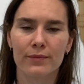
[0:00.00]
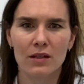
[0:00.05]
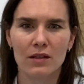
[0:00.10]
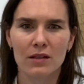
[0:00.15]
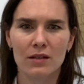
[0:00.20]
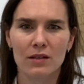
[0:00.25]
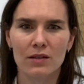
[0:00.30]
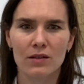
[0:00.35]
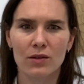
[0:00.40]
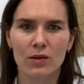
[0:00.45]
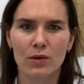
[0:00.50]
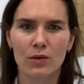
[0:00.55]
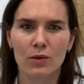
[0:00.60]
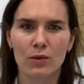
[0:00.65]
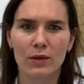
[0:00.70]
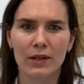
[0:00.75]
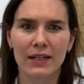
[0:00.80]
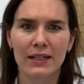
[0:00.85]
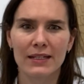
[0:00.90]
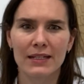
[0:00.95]

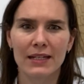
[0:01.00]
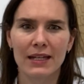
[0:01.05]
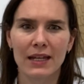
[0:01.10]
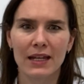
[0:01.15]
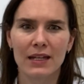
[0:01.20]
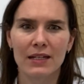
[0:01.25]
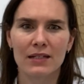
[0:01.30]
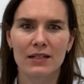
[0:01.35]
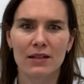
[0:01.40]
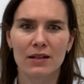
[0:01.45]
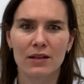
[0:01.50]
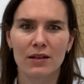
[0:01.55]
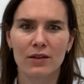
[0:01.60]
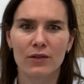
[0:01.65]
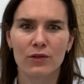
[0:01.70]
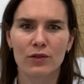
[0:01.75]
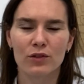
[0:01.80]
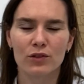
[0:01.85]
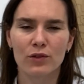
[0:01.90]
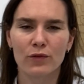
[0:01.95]
So it says,
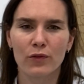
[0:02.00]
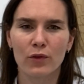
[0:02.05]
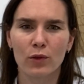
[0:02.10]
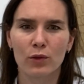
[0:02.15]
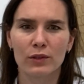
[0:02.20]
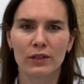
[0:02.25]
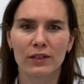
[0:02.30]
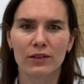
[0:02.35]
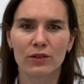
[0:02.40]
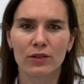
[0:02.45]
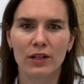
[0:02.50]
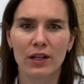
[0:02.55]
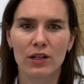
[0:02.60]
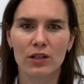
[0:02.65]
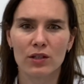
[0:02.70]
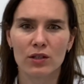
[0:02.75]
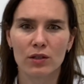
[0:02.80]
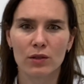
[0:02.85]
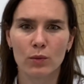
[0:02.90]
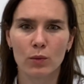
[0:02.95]
first of all, that
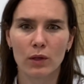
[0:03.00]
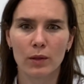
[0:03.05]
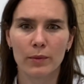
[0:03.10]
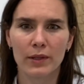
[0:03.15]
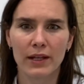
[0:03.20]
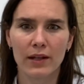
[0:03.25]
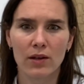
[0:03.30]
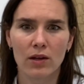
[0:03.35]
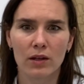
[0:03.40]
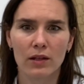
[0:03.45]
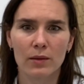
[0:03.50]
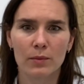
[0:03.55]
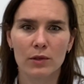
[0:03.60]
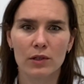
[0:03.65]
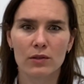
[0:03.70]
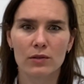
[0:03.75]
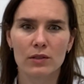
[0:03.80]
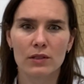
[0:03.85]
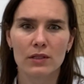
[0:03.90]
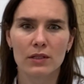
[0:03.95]
donation will be
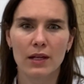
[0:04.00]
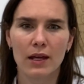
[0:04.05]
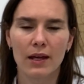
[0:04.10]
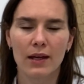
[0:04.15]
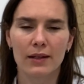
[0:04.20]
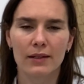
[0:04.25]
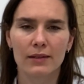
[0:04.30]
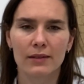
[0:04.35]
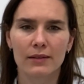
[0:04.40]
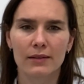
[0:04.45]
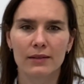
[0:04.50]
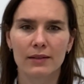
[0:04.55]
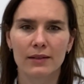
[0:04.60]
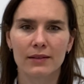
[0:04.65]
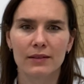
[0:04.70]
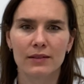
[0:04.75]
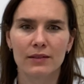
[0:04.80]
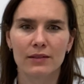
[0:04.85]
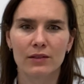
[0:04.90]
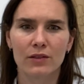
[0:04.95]
anonymous and
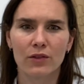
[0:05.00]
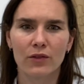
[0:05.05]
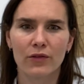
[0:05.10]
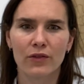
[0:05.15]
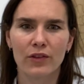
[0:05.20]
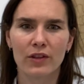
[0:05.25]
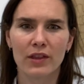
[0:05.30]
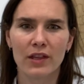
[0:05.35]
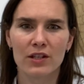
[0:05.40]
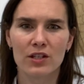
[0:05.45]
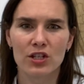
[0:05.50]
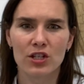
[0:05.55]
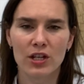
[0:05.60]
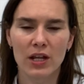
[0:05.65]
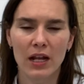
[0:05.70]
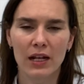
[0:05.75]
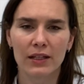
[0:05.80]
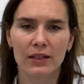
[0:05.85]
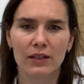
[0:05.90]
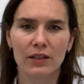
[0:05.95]
that the
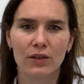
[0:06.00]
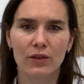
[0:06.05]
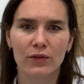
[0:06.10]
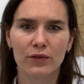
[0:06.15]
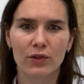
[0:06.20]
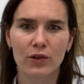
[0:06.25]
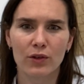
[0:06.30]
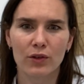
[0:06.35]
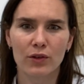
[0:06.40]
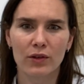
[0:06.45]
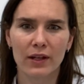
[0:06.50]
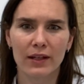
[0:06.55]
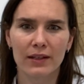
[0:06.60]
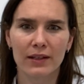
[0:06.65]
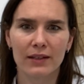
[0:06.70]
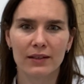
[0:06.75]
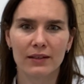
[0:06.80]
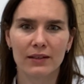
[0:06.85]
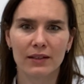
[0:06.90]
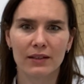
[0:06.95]
confidentiality of donor
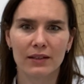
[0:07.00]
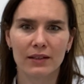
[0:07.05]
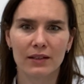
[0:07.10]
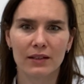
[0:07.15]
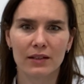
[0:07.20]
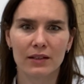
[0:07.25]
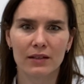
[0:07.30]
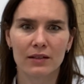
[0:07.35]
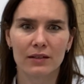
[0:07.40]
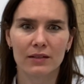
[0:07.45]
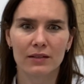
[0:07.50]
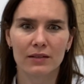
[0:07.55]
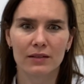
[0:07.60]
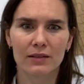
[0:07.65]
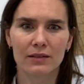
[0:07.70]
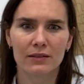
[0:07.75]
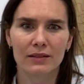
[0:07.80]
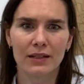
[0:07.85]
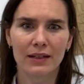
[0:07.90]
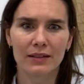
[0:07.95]
identity
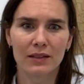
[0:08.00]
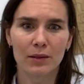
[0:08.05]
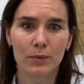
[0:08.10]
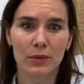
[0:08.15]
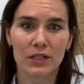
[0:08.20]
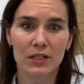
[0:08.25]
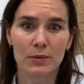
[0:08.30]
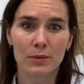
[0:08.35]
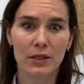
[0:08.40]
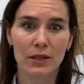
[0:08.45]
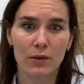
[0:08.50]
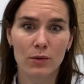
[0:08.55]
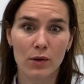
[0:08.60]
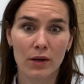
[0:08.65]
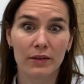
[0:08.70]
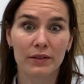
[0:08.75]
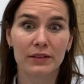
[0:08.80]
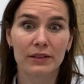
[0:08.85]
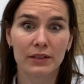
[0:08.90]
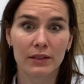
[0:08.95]
data must be
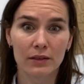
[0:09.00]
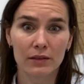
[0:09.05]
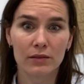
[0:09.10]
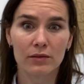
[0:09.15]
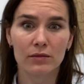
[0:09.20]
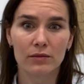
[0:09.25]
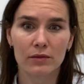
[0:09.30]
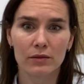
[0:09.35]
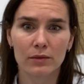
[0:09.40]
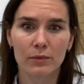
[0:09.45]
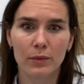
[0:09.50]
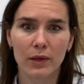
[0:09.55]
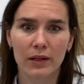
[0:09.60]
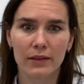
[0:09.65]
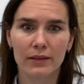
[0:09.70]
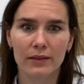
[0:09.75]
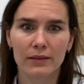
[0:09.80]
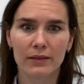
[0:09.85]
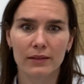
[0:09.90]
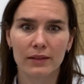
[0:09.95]
guaranteed by
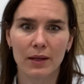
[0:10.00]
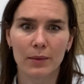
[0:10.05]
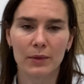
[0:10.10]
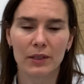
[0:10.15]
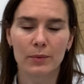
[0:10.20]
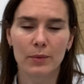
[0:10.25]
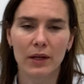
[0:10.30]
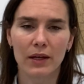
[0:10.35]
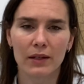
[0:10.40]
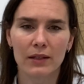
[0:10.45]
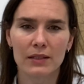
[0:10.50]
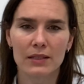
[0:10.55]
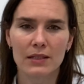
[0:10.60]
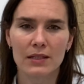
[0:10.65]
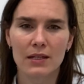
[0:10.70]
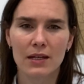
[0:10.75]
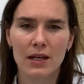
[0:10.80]
the gamete banks.